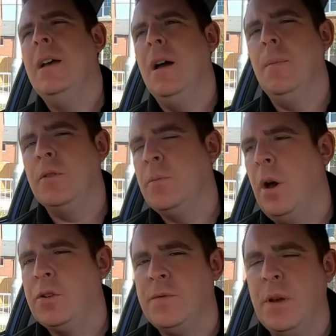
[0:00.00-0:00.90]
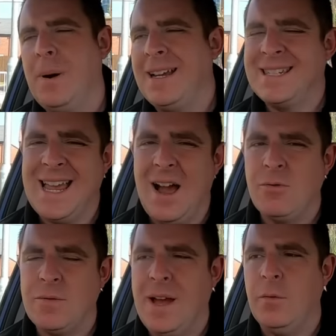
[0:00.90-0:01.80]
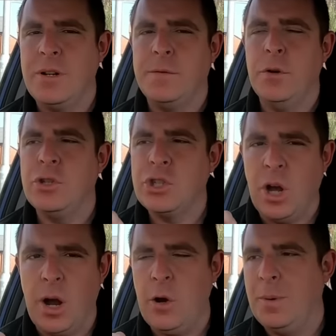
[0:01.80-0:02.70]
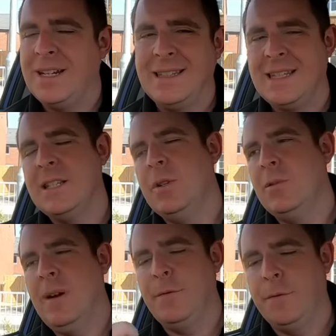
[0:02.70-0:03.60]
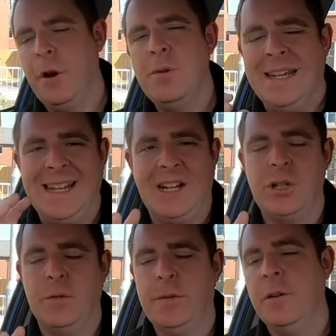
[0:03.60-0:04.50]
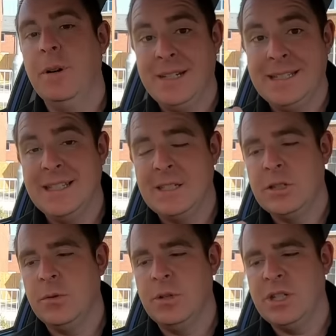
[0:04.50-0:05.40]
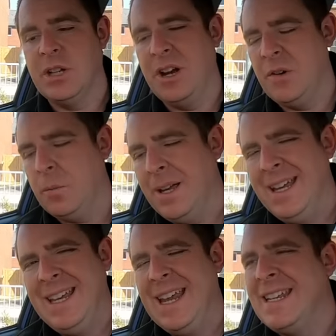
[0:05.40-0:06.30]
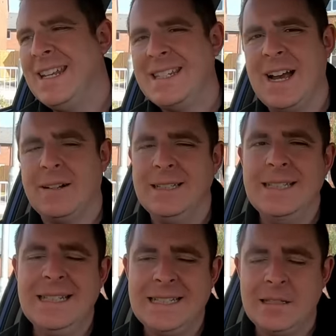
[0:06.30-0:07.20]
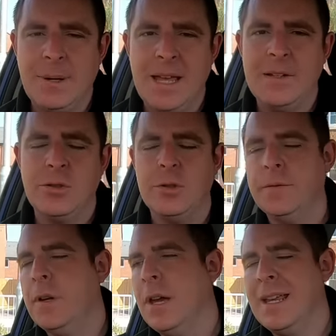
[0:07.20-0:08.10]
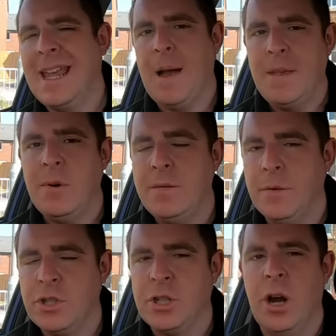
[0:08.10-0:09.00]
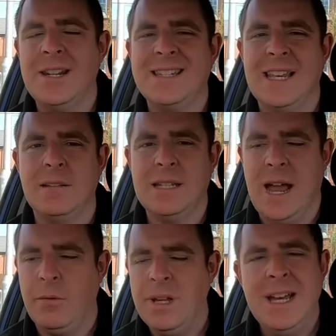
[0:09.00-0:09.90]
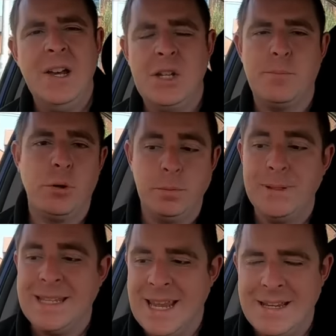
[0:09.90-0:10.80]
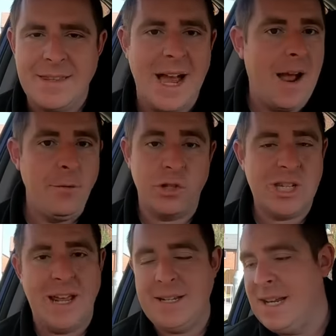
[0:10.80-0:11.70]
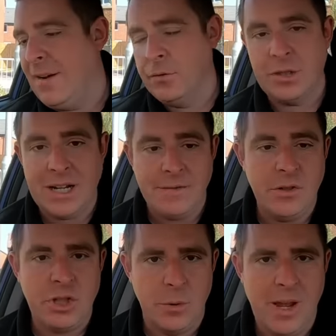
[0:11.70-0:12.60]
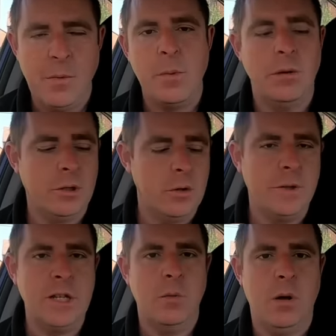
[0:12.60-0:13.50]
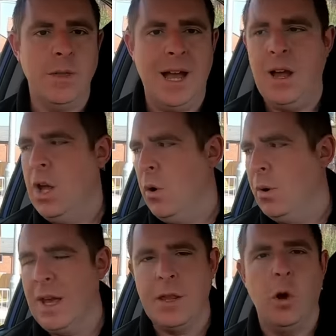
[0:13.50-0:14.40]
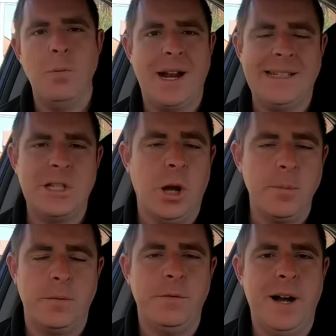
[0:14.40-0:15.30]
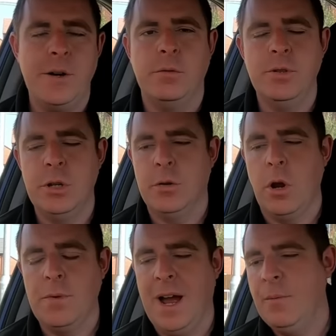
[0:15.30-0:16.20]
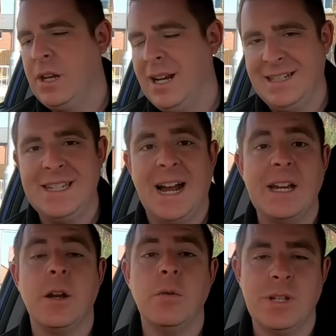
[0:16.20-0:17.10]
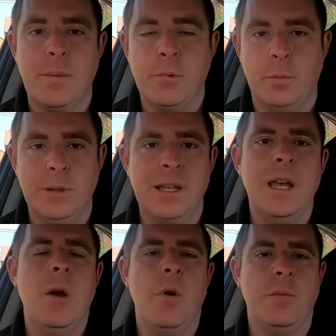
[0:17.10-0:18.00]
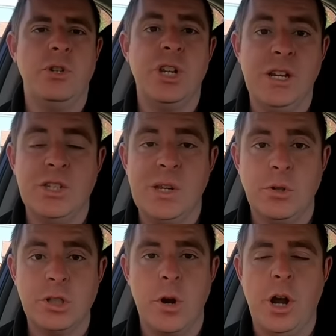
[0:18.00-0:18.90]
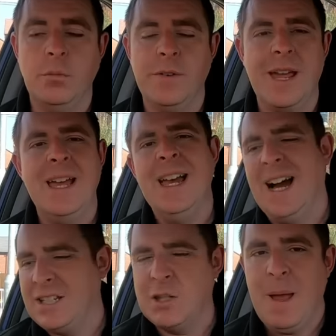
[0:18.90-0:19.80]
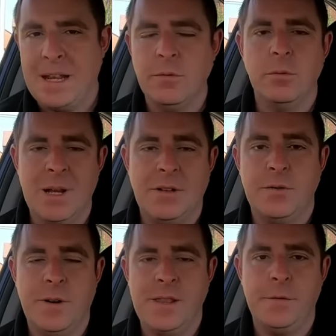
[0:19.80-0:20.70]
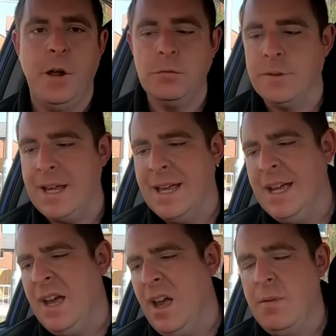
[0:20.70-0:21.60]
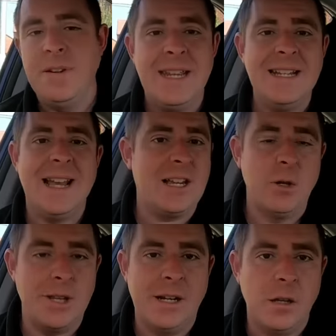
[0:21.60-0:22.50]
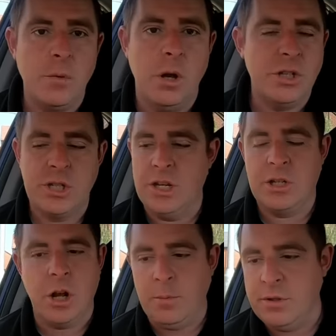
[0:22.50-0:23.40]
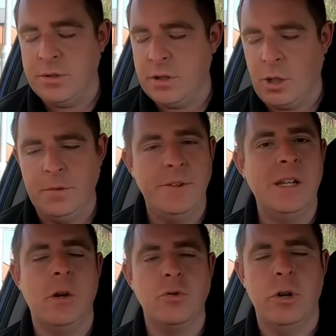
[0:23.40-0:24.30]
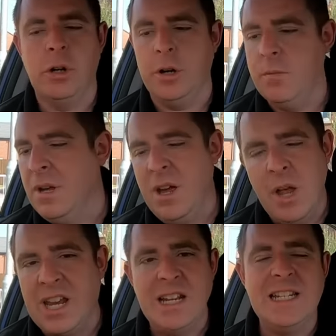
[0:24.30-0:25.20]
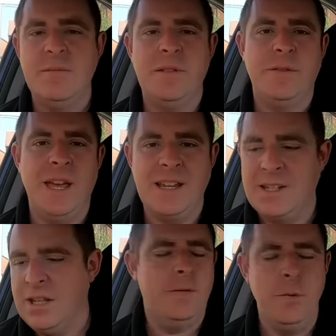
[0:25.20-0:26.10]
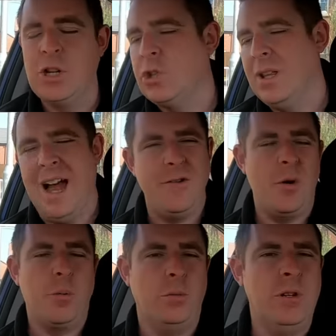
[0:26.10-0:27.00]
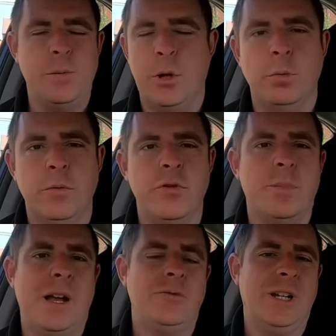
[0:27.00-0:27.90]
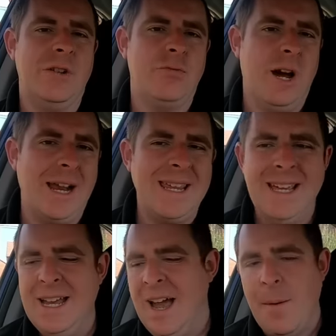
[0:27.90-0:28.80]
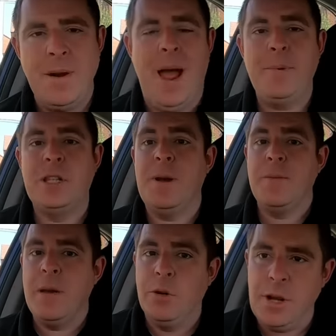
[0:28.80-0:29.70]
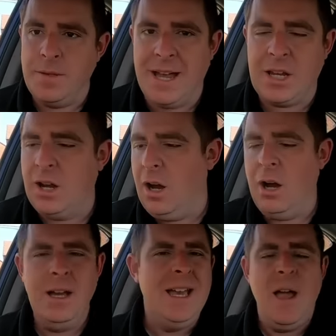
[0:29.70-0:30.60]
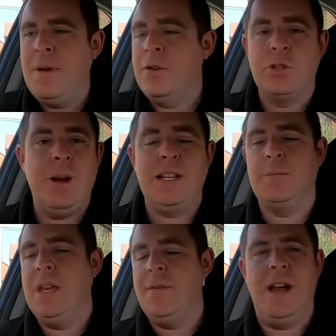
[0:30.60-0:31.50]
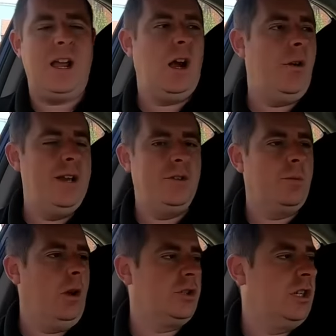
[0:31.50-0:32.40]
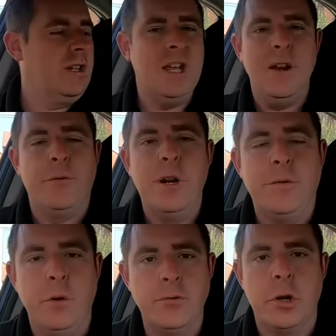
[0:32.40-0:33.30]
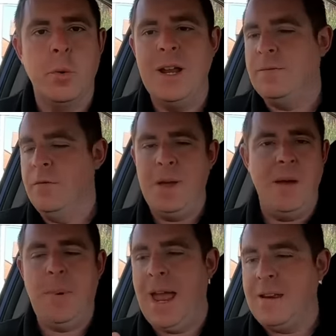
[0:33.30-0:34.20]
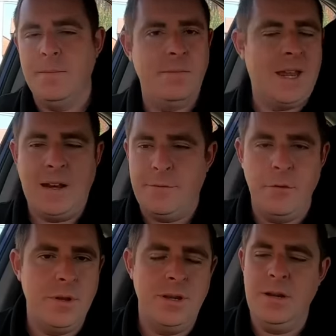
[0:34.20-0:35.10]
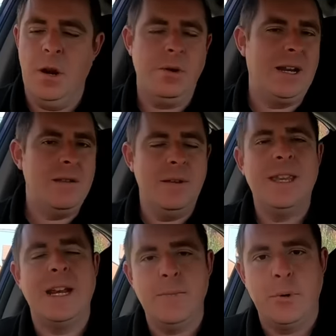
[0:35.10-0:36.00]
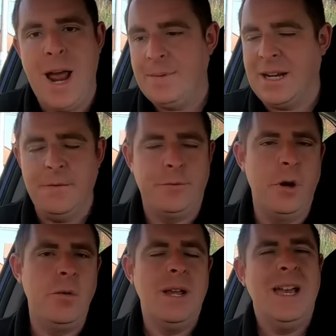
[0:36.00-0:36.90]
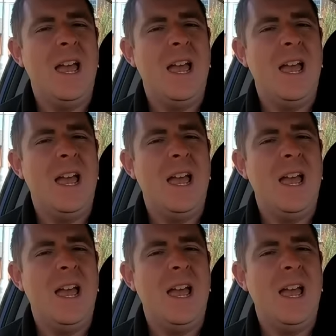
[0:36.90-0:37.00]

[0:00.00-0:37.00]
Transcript: Uh, but to be honest with you, by sounds of that one when it first started up, I did listen to it. It went through, didn't catch it on film, but I did listen to it when it started up. It did sound a little bit sort of uh, cammy when it first started and settled down. So it probably is that. I've not scanned it yet. I've not done anything to it. We will do a video on that. We'll get the old mighty top down fired up and we do go that. We can actually diagnose that properly with the machine and see what's going on with it. I suspect we'll be able to find the fault with it. Uh, if he needs that, it's not the end of the world. It's, it's common to, common thing that goes wrong on him. It can easily be fixed. And we can sort out no problem. It's for a couple hundred pounds. We'll get it right. I mean, I'm happy to spend a bit of money on that car. I mean, it doesn't matter to me. That car ends up costing three or four hundred quid with a bit of paint. Get it through the, you know, get it get it prepped, get it through.